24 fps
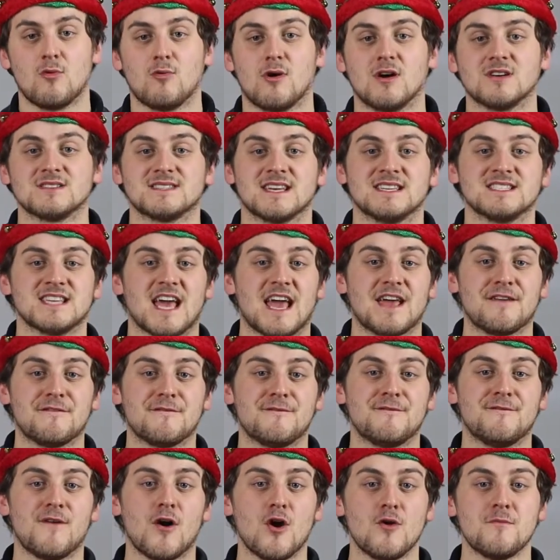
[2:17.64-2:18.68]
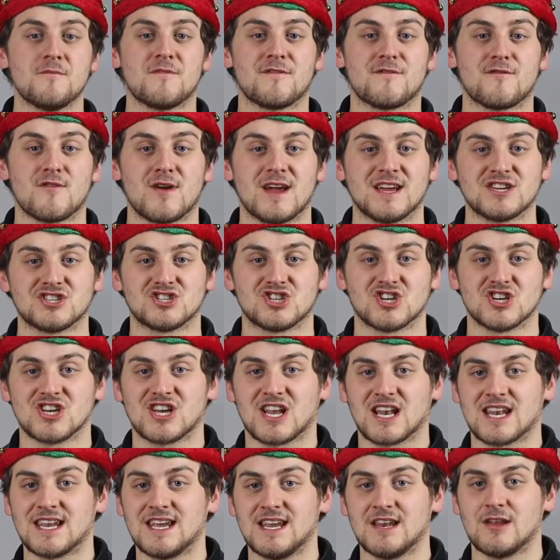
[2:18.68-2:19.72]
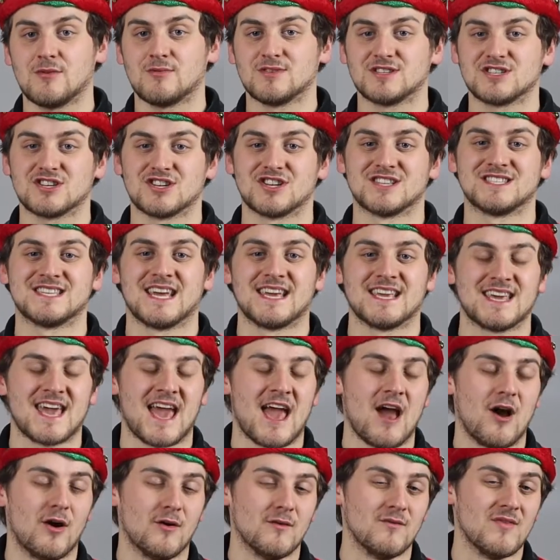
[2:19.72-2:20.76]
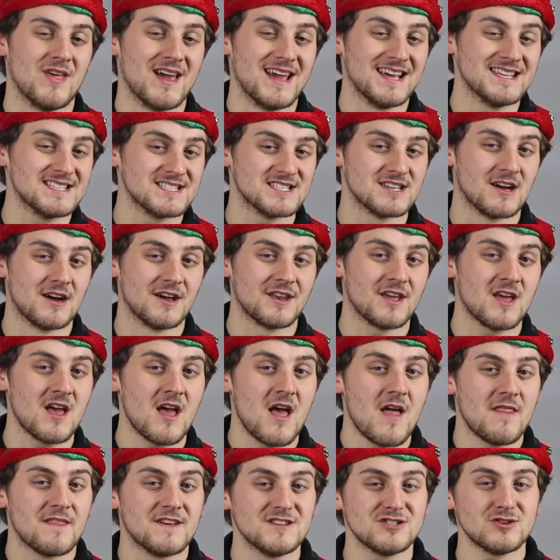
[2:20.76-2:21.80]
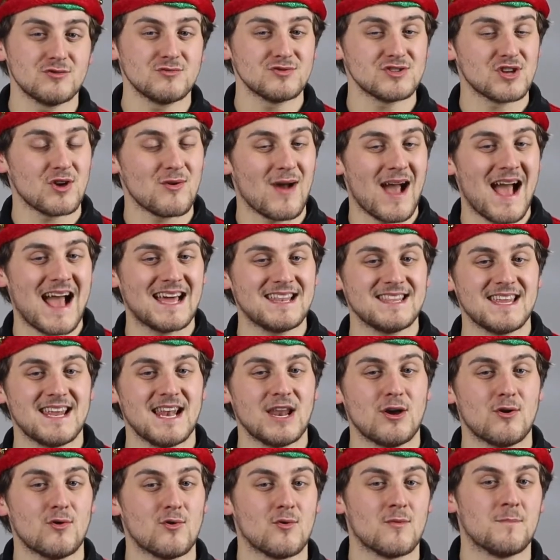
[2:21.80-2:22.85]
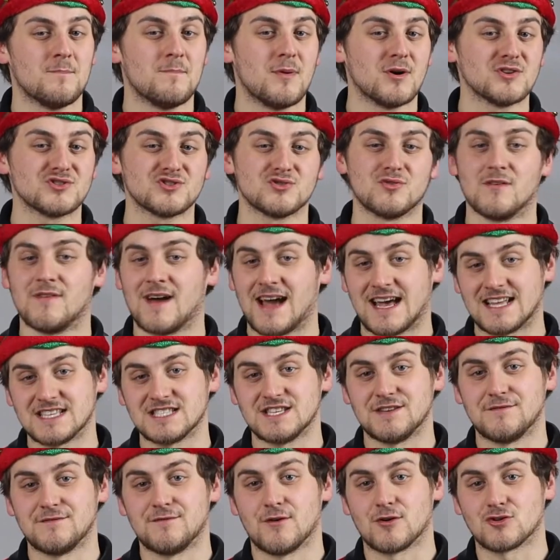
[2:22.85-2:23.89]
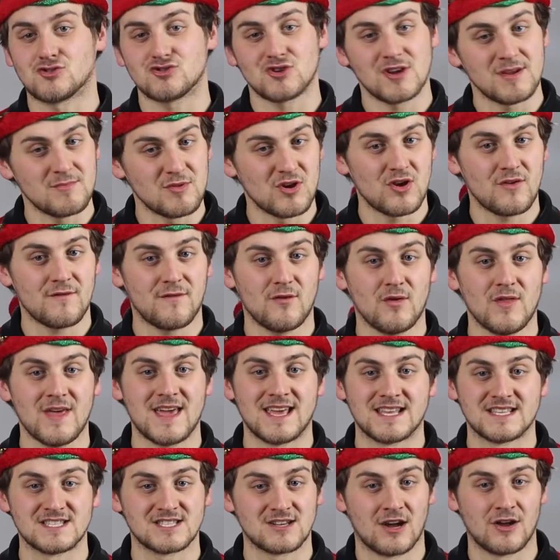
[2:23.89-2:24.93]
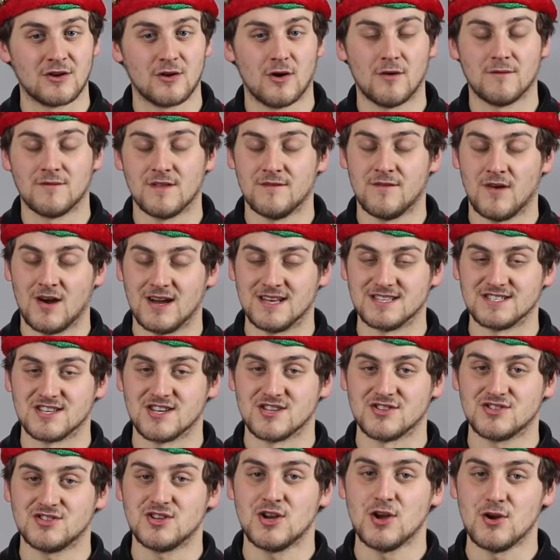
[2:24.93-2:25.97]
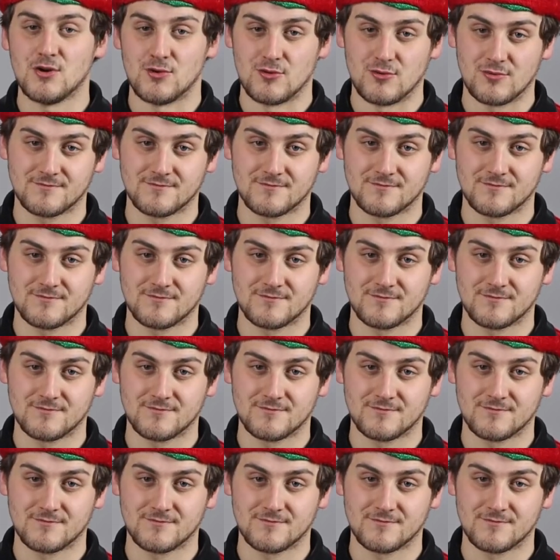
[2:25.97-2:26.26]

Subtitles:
whilst there's a foam fresh cleaner which is going to take care of the inside. There's also a handy little bottle of anti-fog treatment for the inside of the visor too.